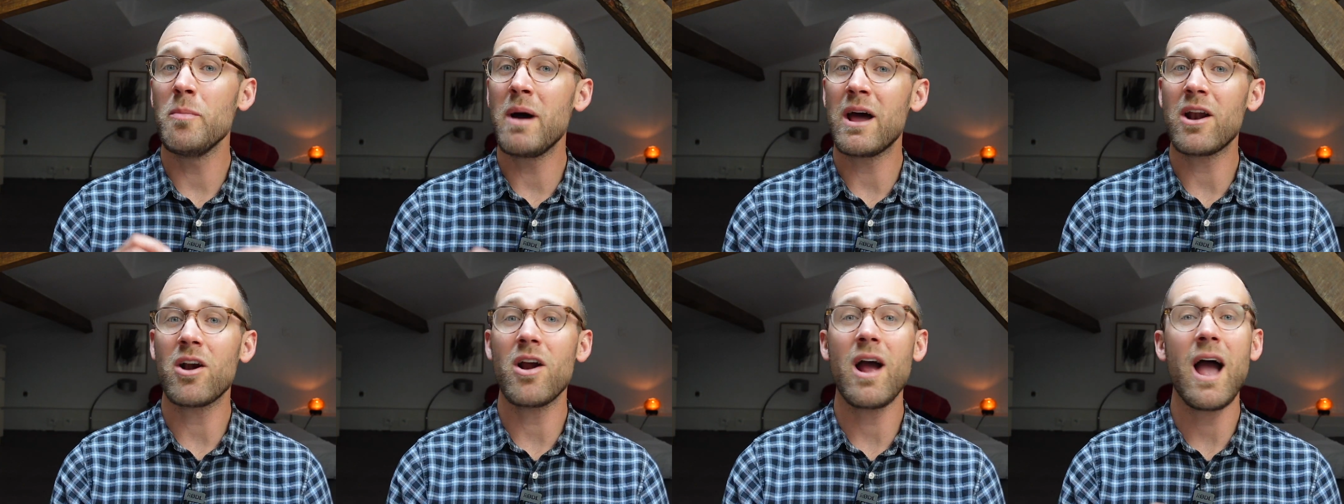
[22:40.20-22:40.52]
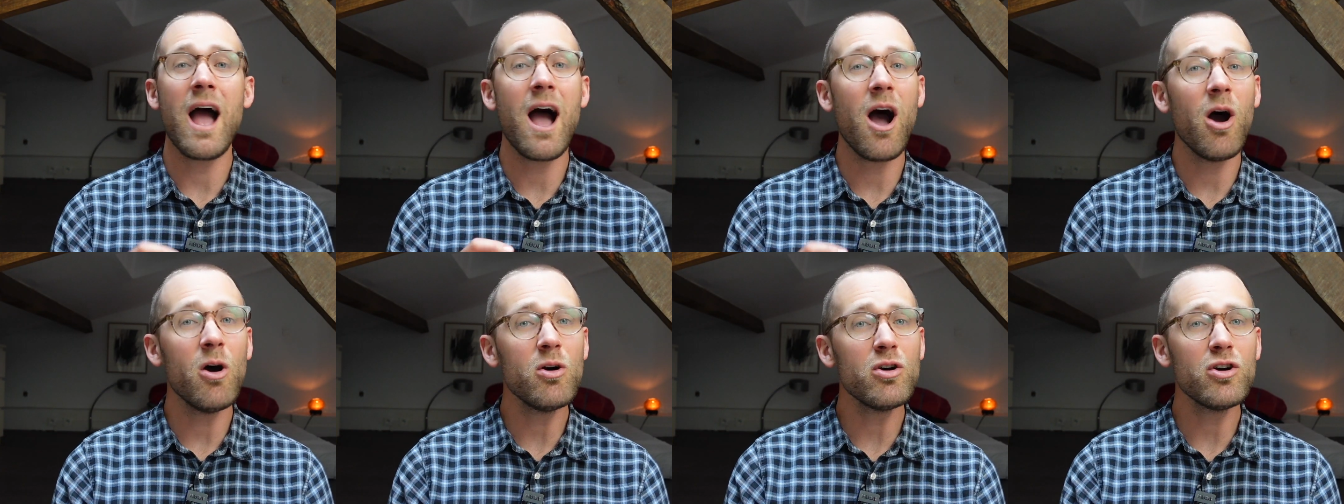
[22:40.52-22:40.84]
matter
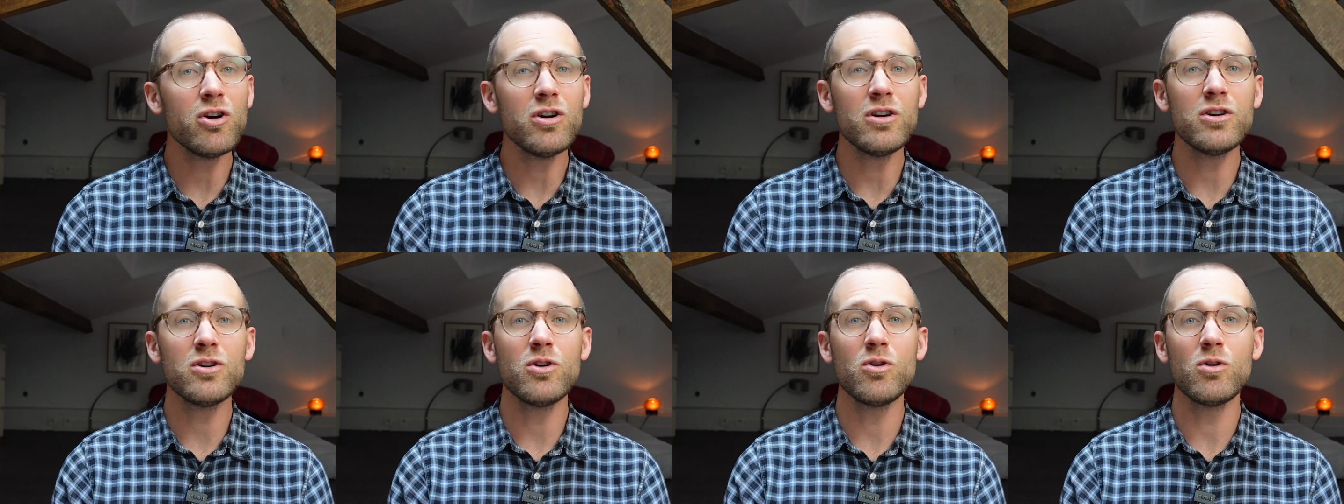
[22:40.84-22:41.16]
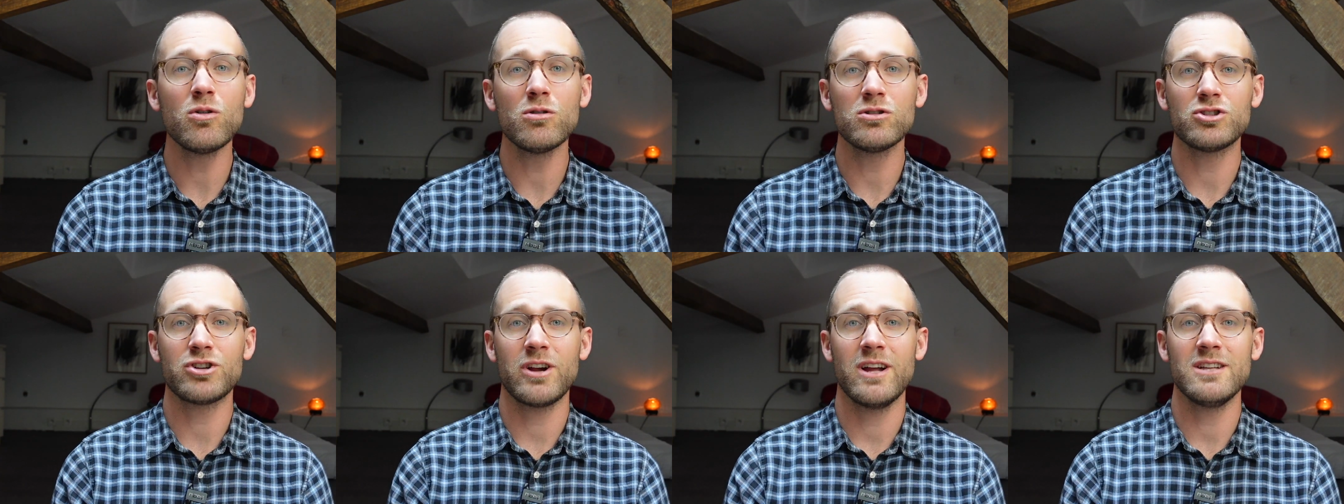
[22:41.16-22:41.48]
how good
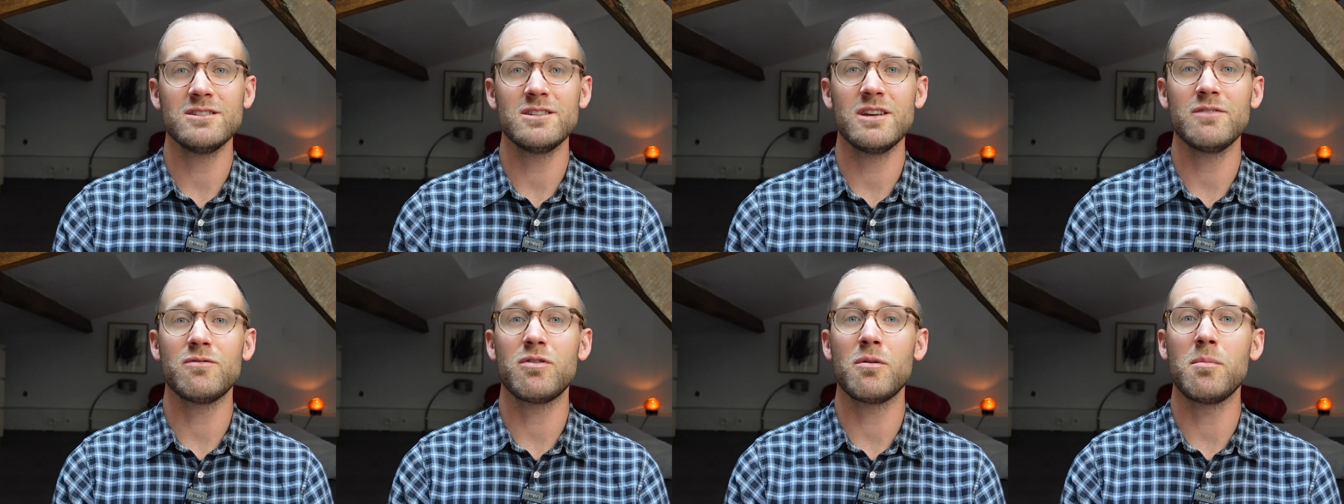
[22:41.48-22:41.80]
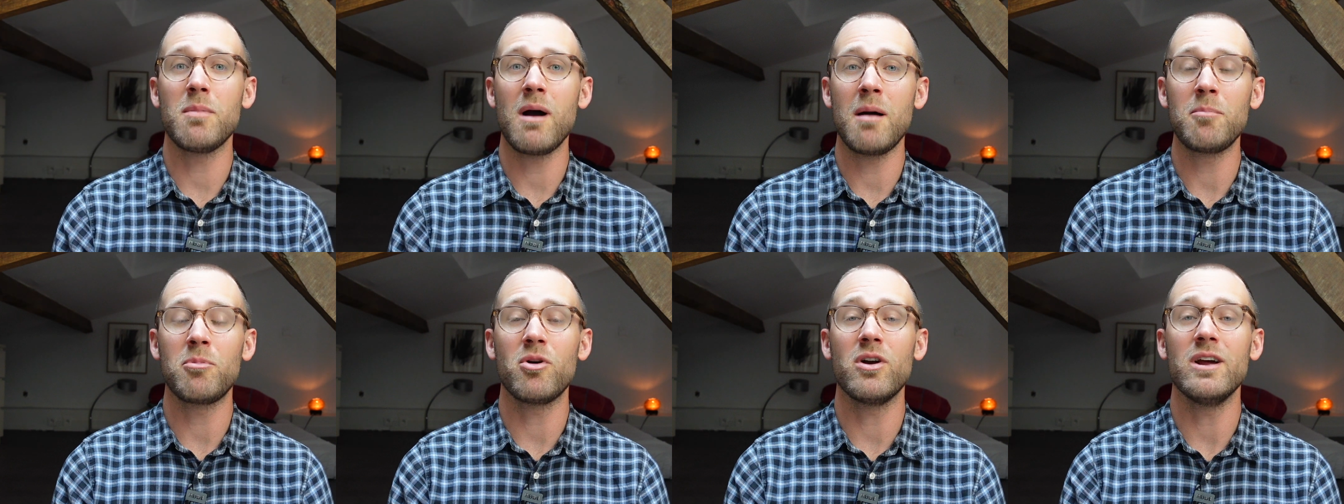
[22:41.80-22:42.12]
Google Translate
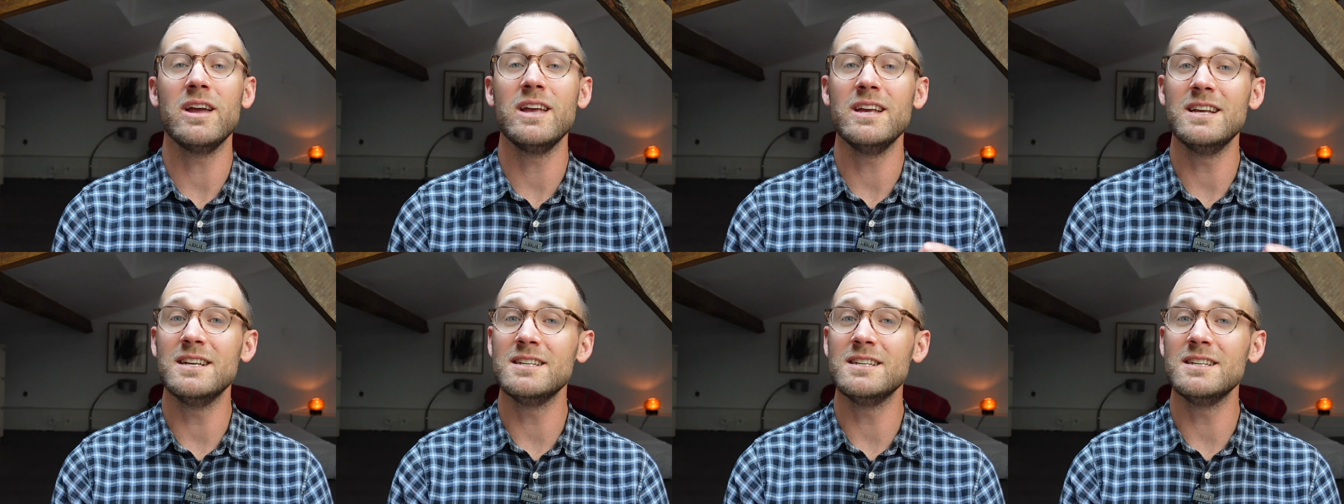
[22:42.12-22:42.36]
for Bambara